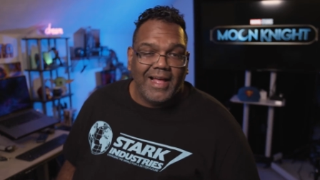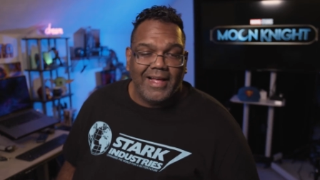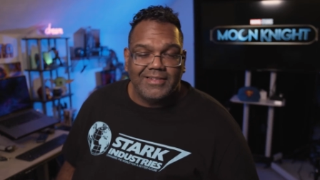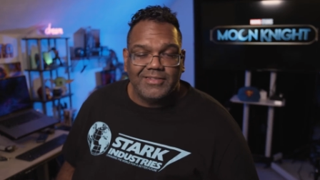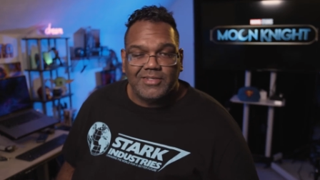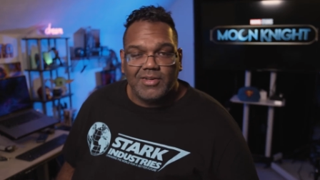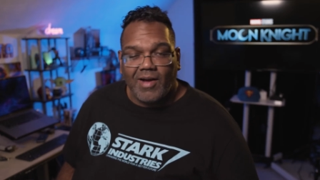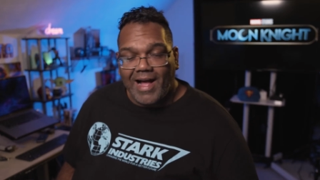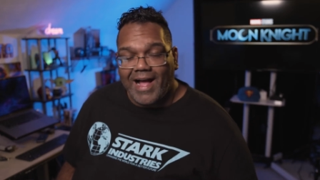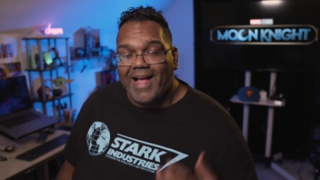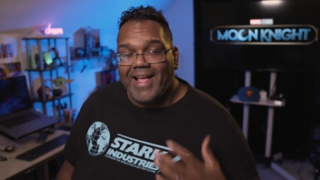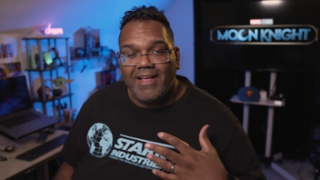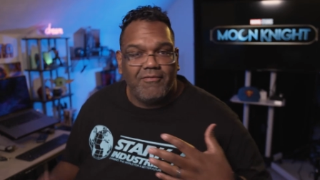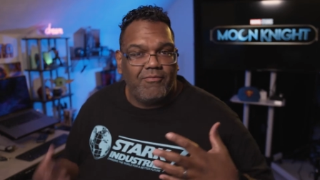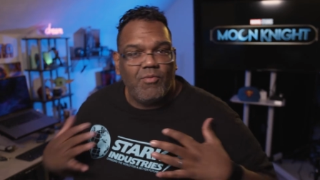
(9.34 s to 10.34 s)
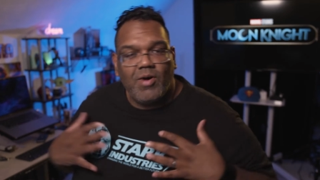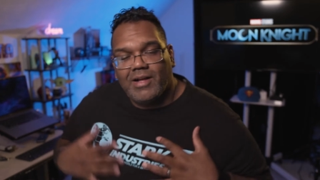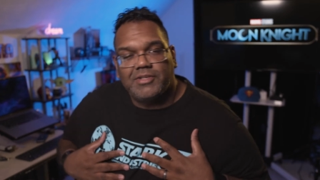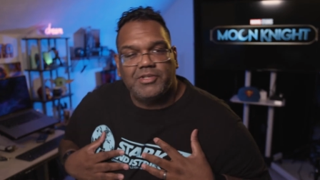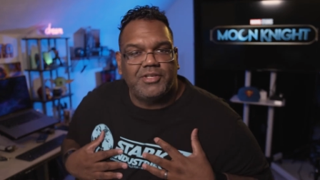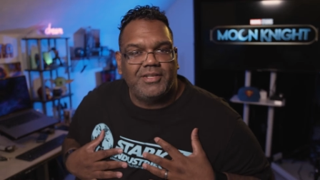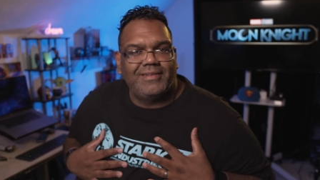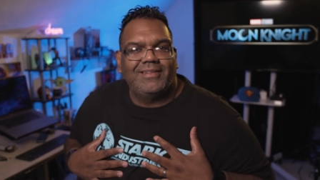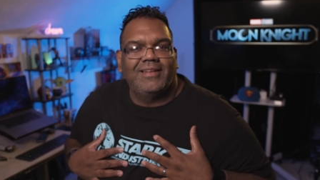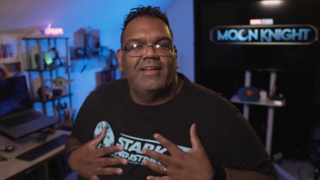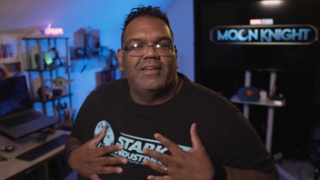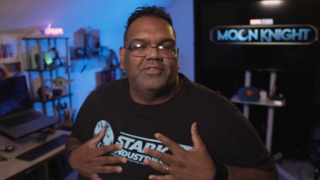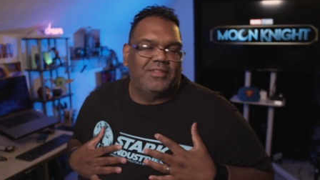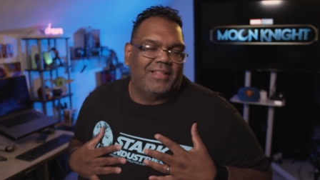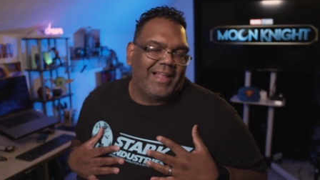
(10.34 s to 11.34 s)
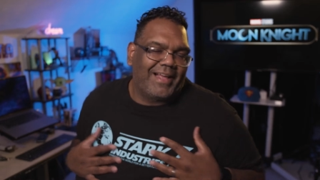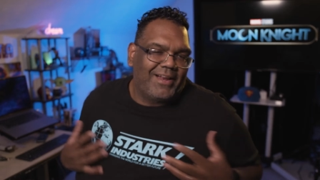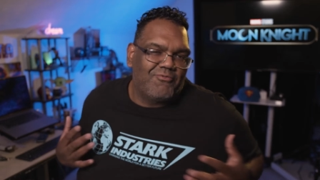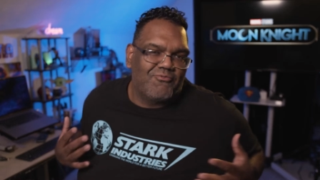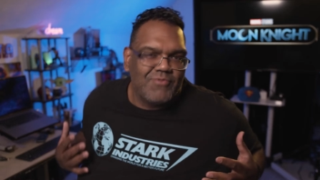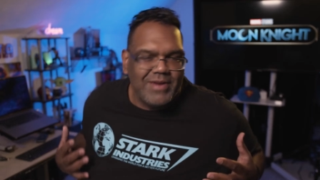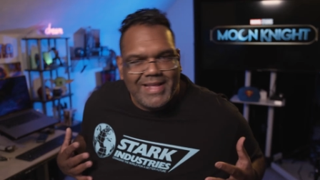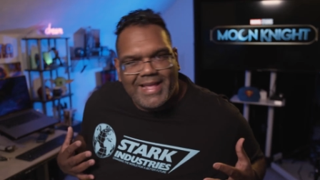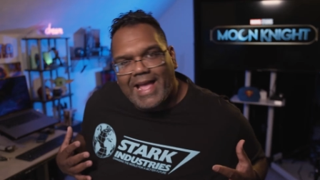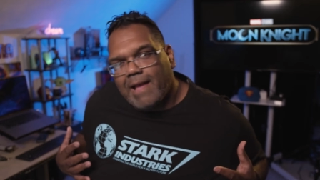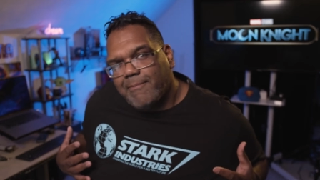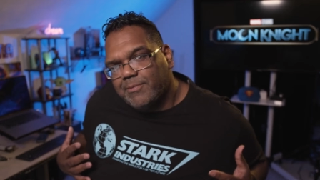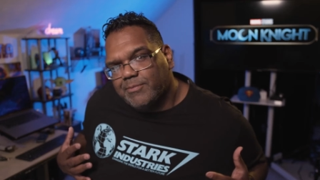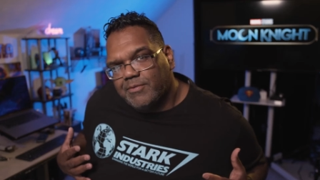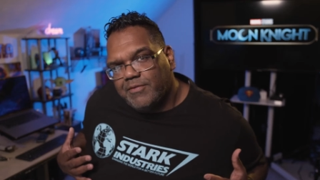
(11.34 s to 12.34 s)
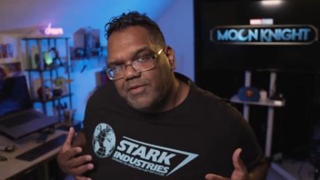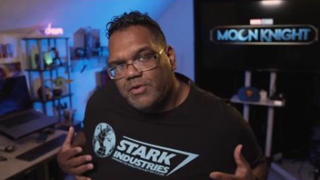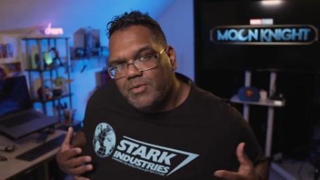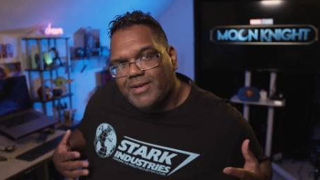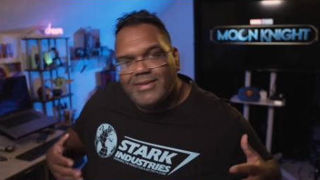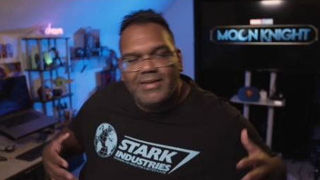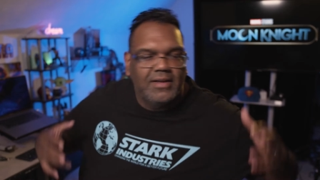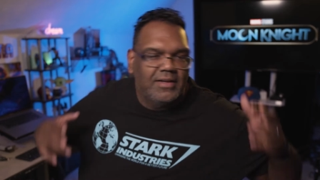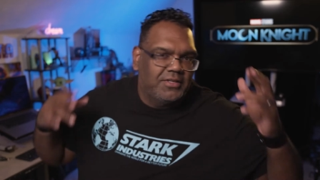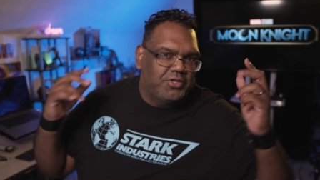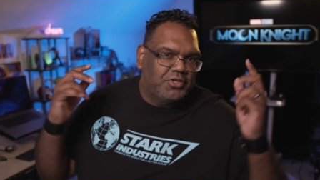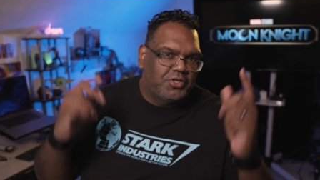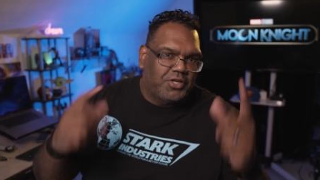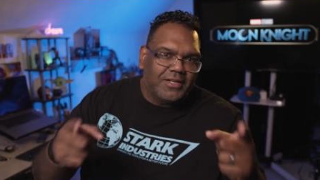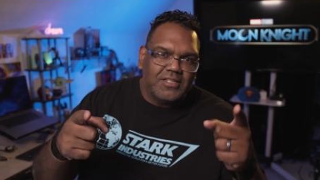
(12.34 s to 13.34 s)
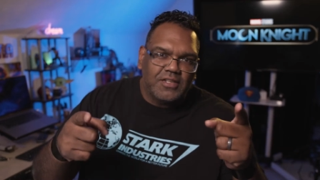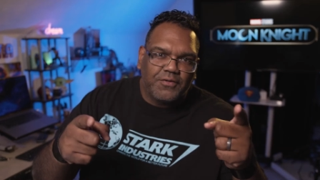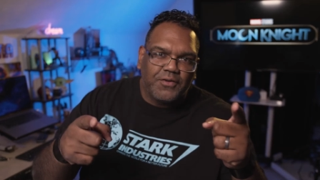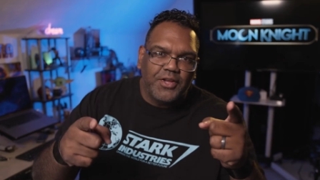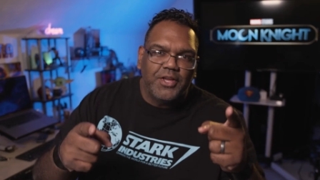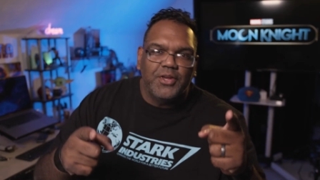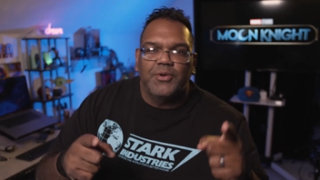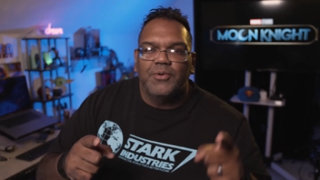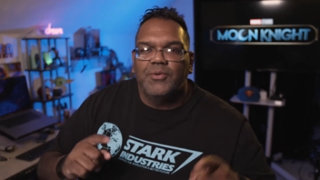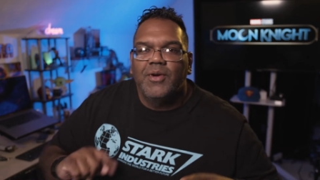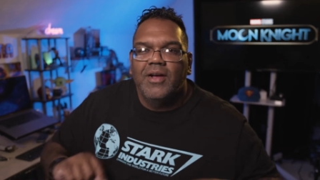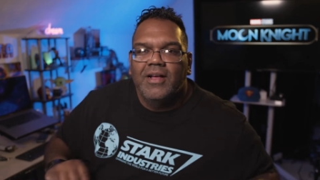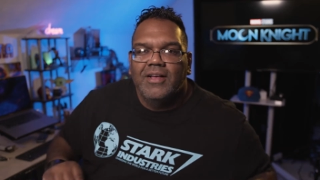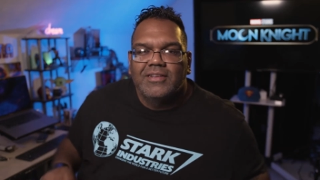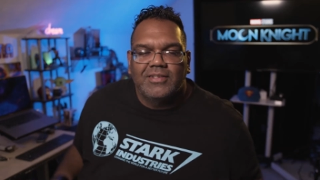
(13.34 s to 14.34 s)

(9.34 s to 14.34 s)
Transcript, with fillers: and so I have watched it so that I can recap and review it just for you.